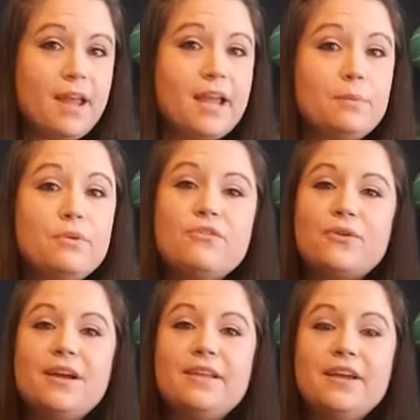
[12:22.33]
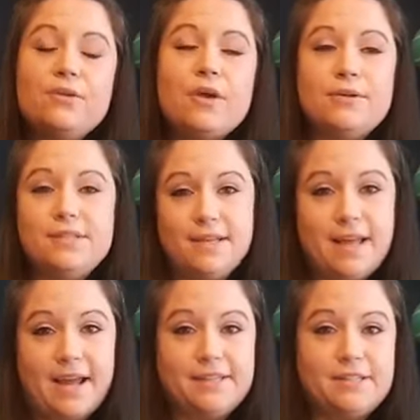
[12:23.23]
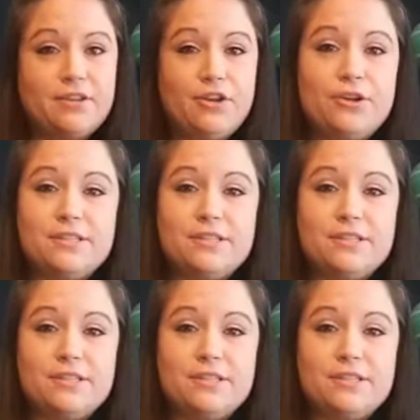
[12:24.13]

And before I let you go today so that you